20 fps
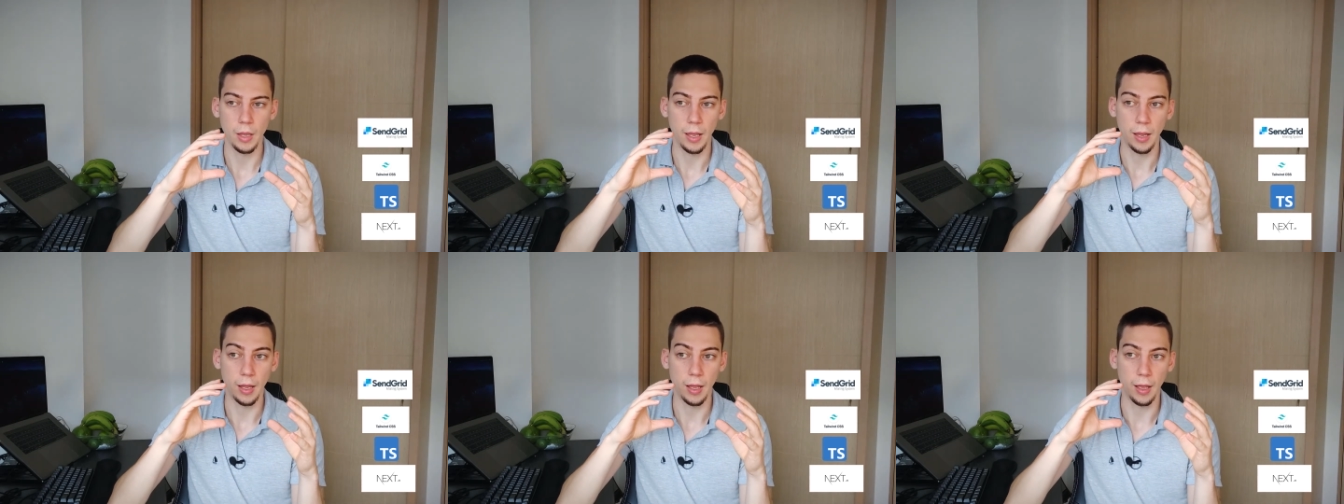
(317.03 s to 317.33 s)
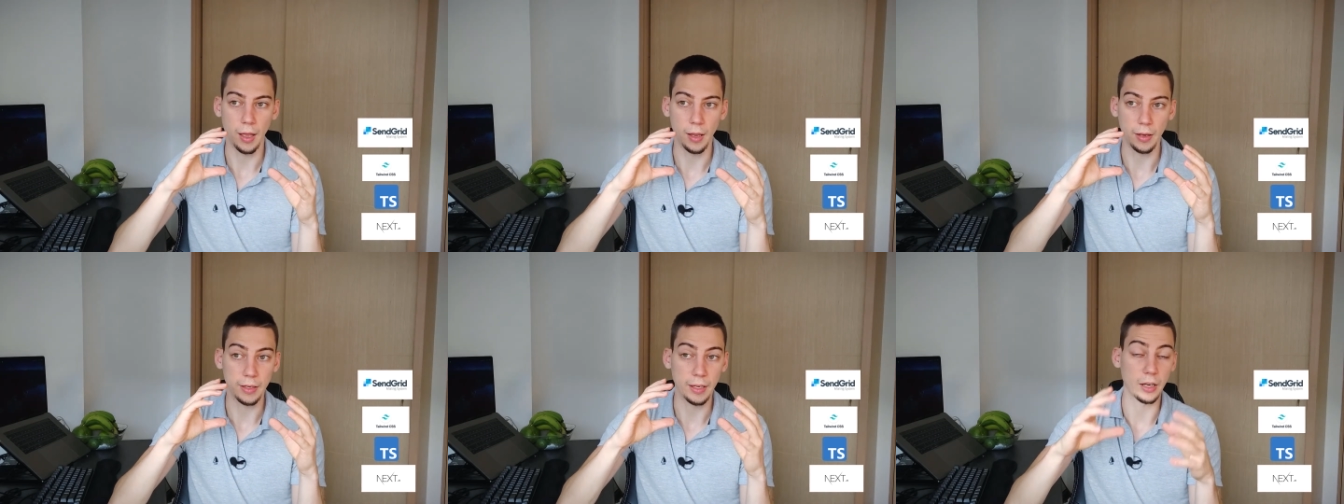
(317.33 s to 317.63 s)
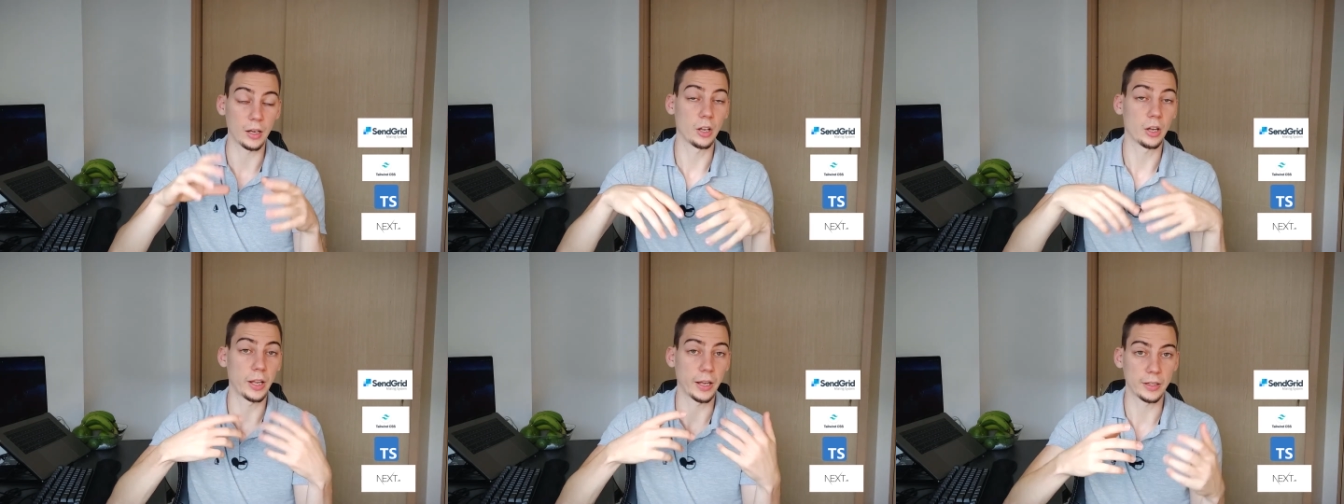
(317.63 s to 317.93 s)
uh, can
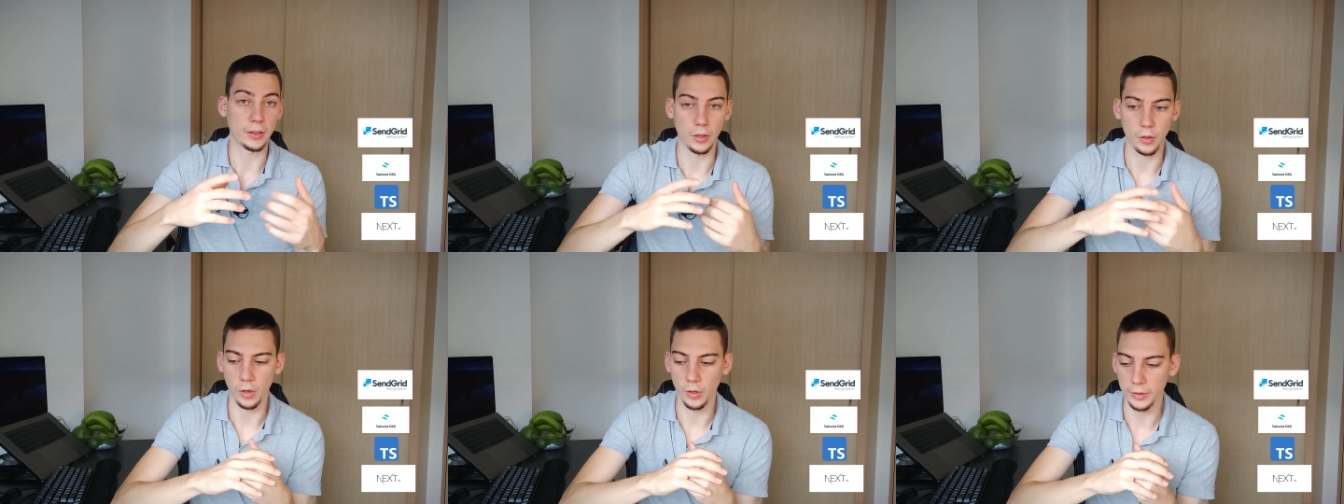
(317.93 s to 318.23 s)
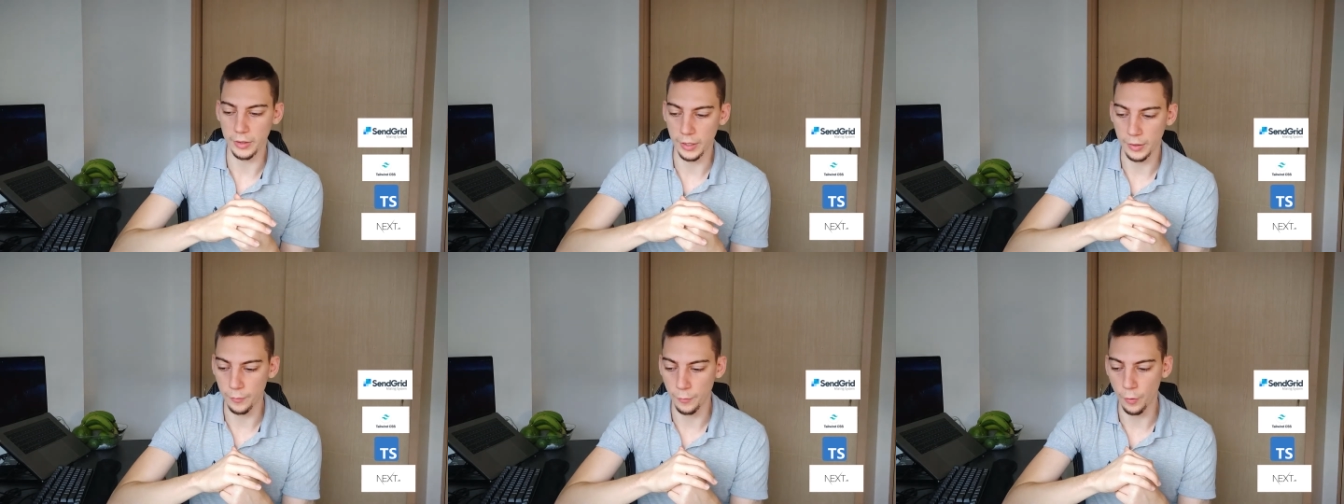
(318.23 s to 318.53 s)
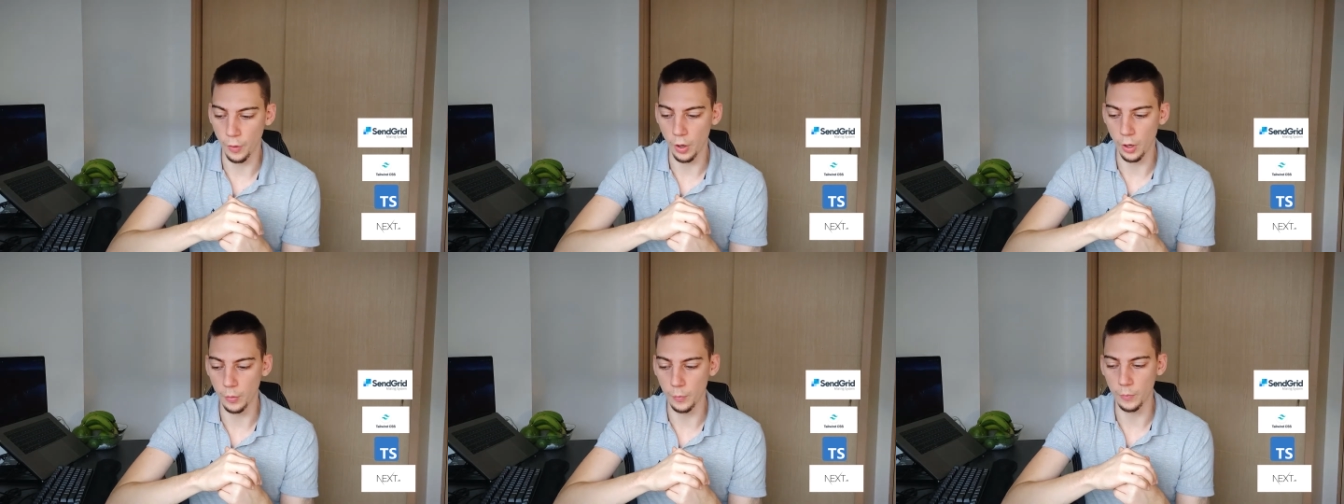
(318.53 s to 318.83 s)
connect the contact
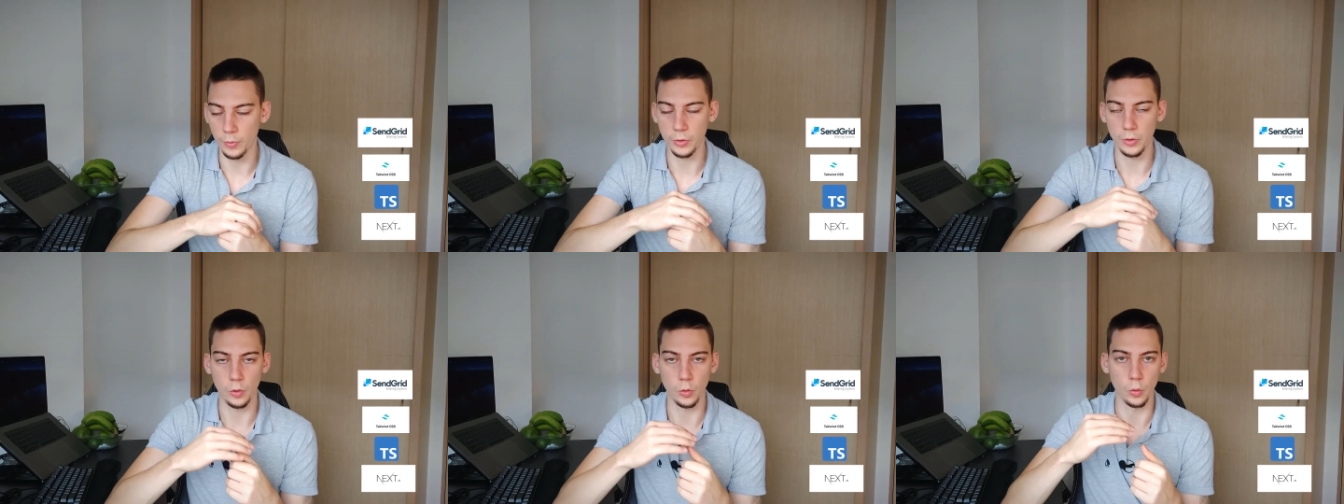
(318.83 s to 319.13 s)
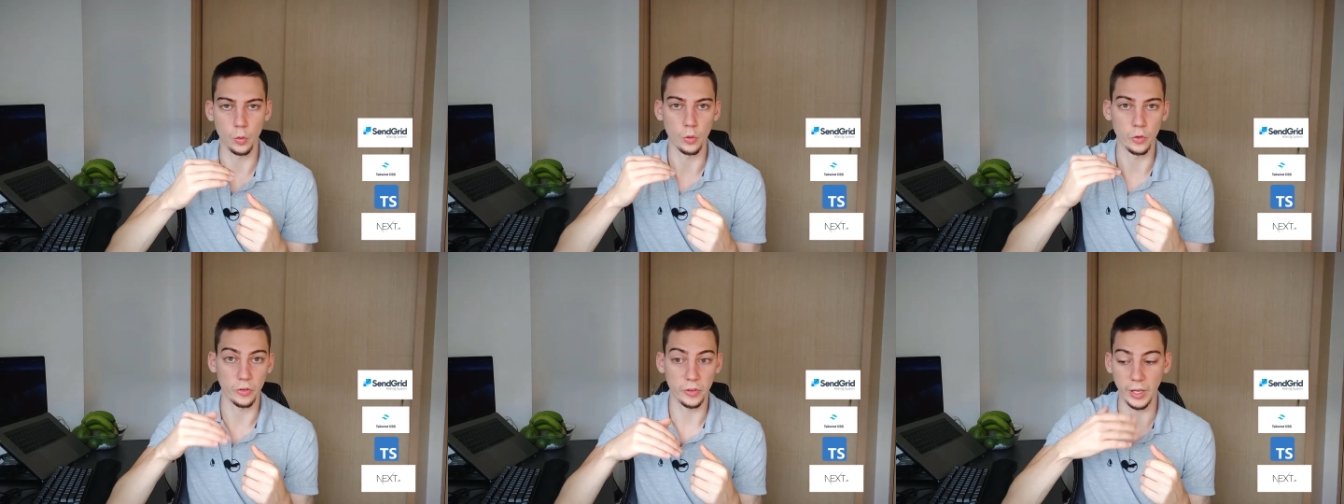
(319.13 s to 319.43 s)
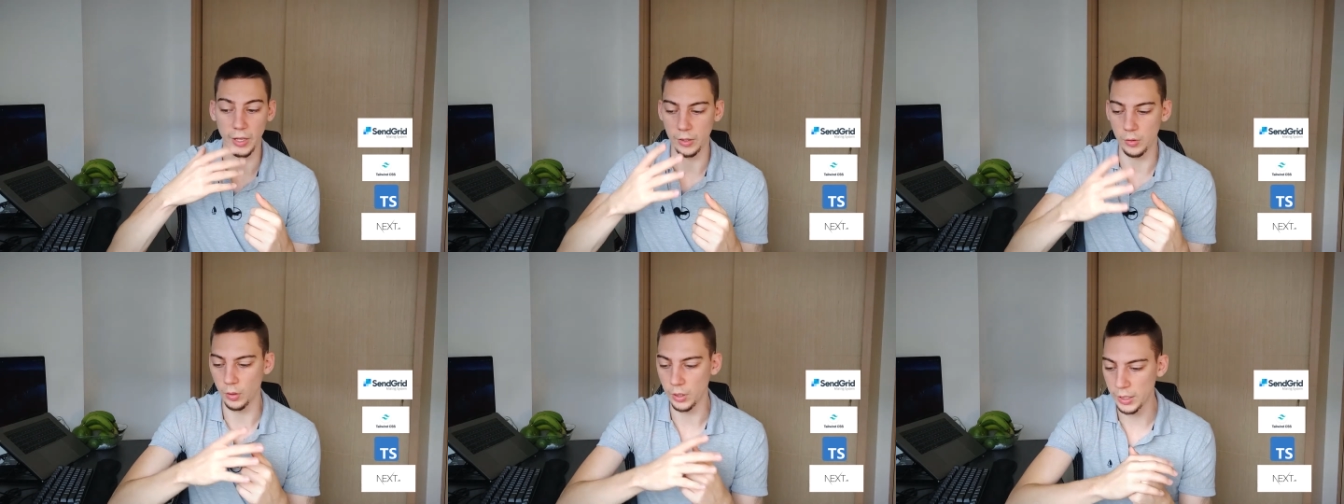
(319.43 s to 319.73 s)
form to
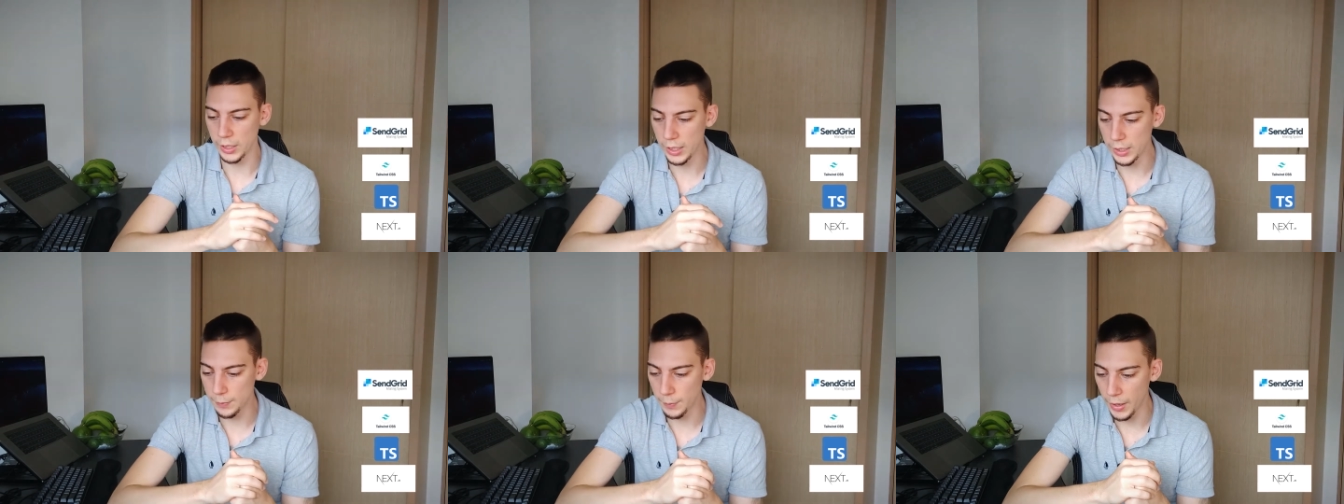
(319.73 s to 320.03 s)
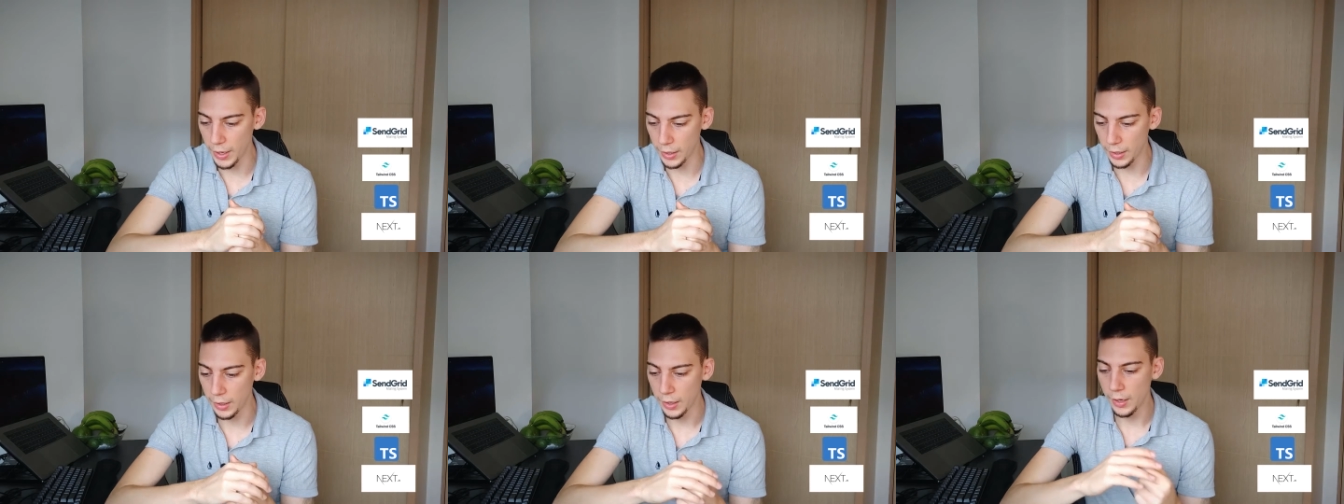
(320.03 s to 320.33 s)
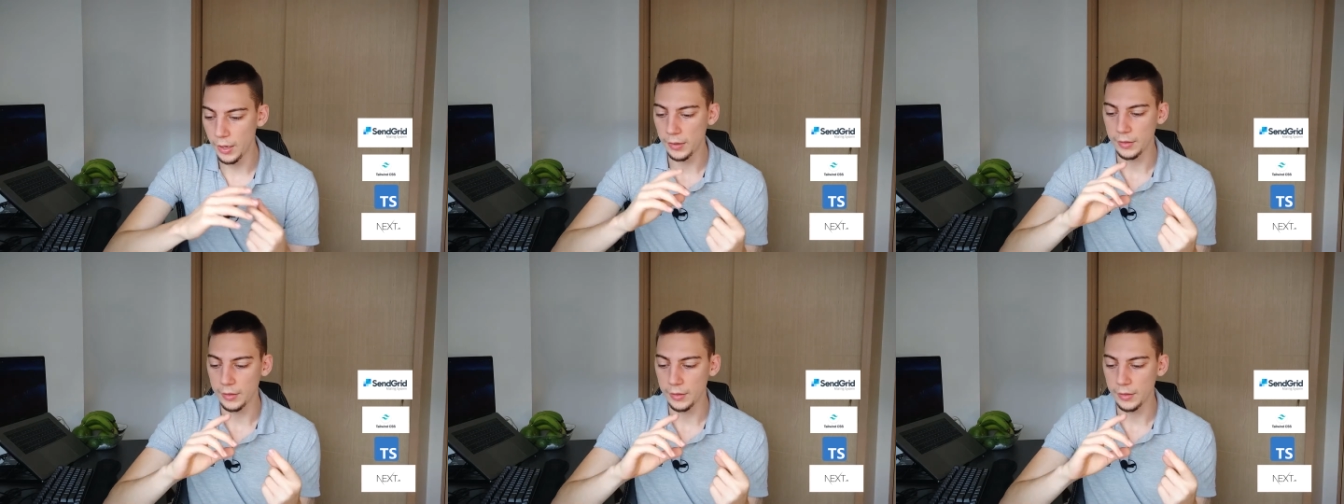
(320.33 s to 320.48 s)
send you an email.